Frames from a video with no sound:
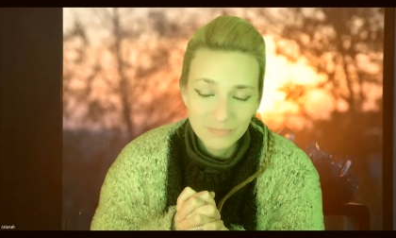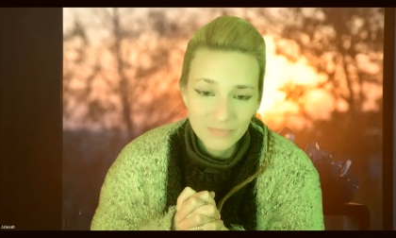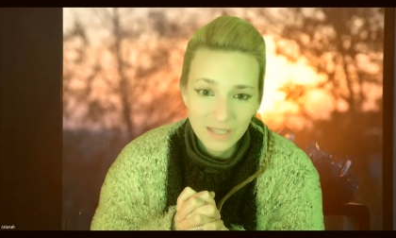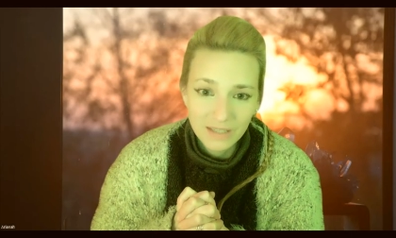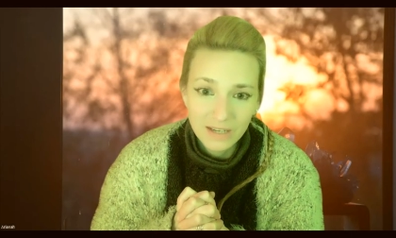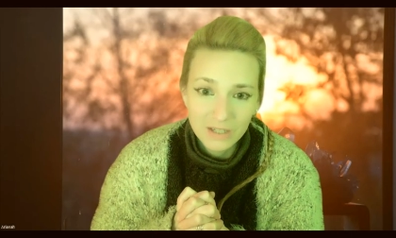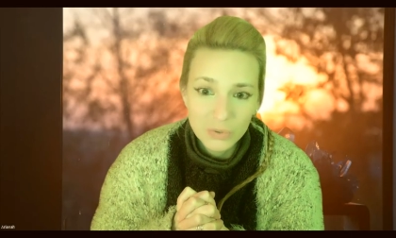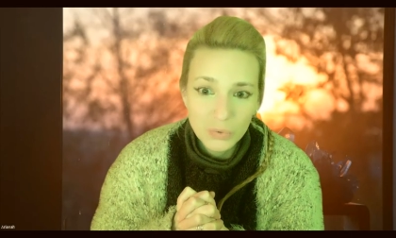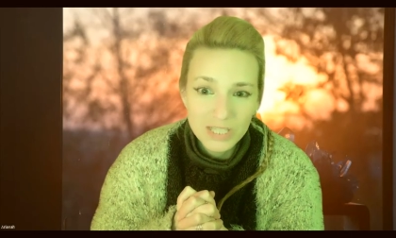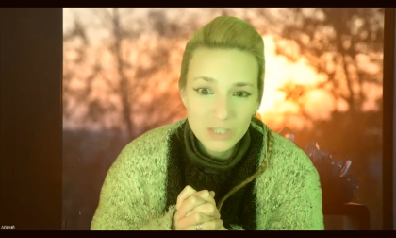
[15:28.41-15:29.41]
that are
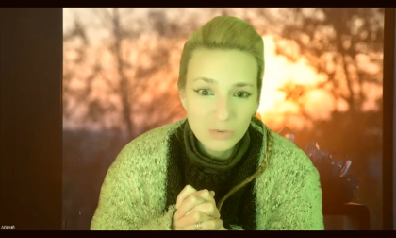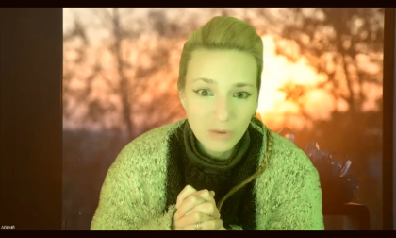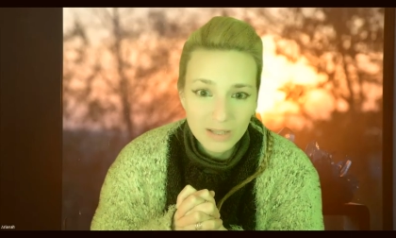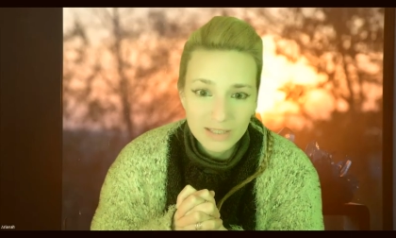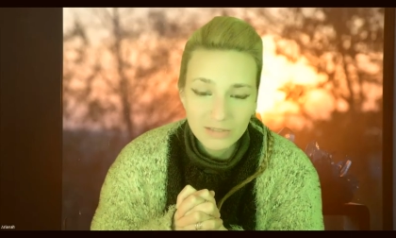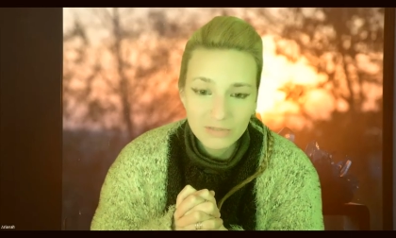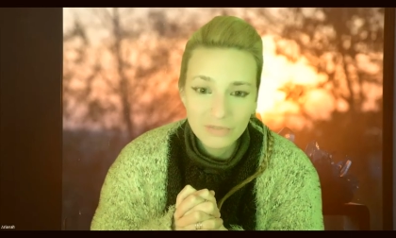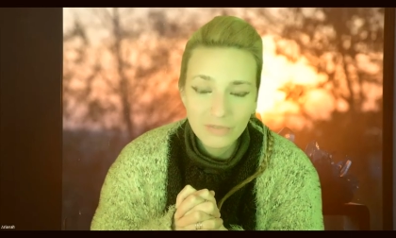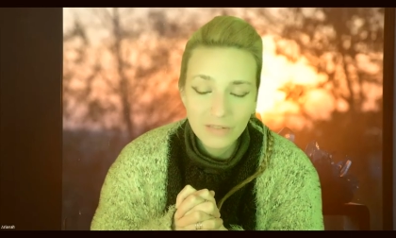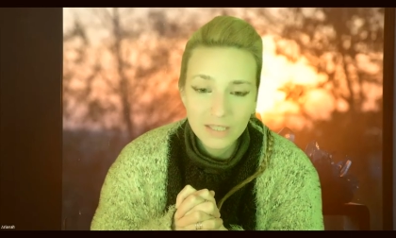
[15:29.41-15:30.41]
so destructive
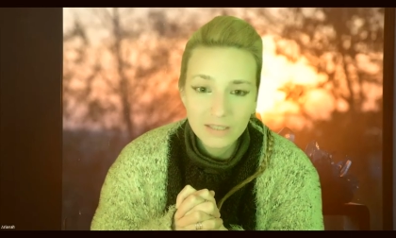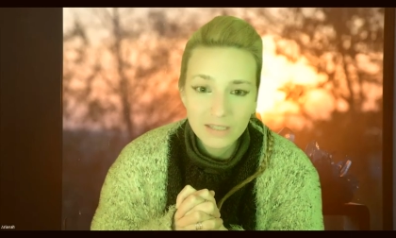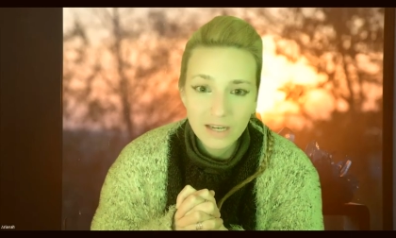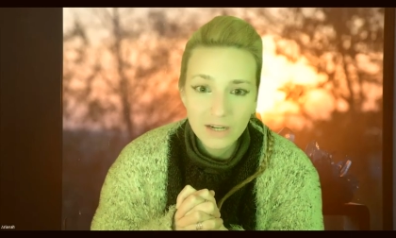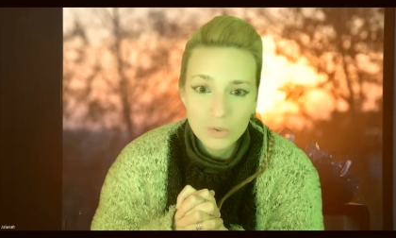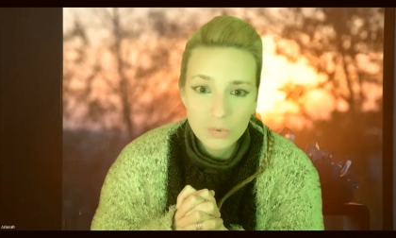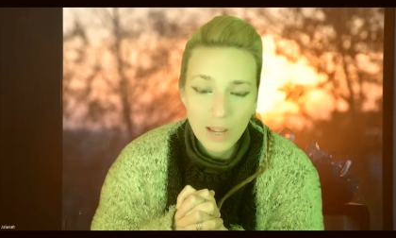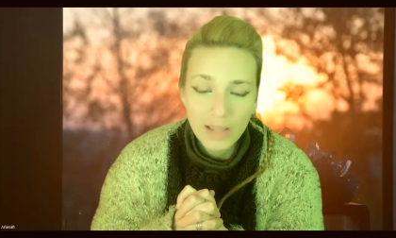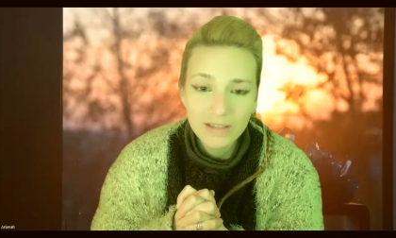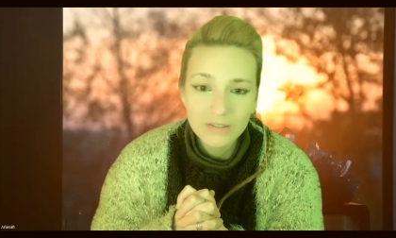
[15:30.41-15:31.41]
and that are
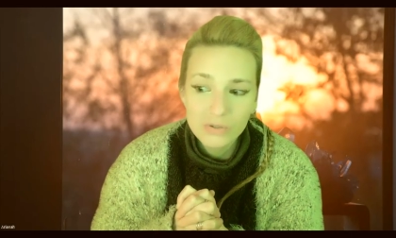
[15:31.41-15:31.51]
trying